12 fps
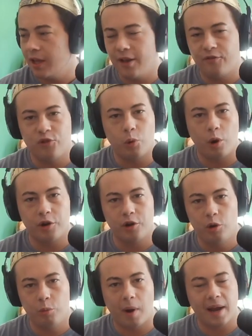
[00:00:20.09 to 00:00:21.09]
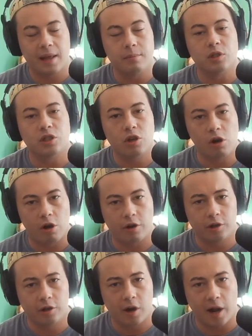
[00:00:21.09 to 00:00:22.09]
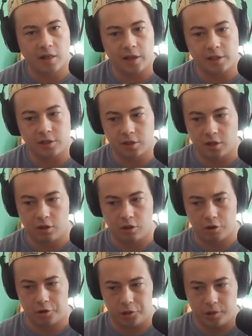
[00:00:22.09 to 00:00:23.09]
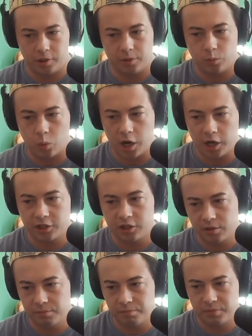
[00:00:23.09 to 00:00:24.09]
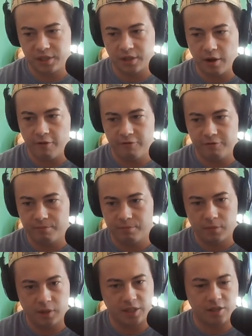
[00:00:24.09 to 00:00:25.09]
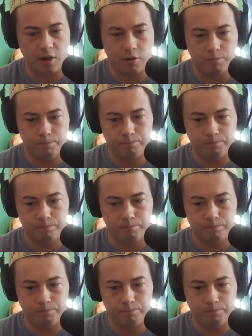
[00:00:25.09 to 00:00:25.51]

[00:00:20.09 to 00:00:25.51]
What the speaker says: If you are new, my name is Connor. I like to learn and watch and stuff. Let's go.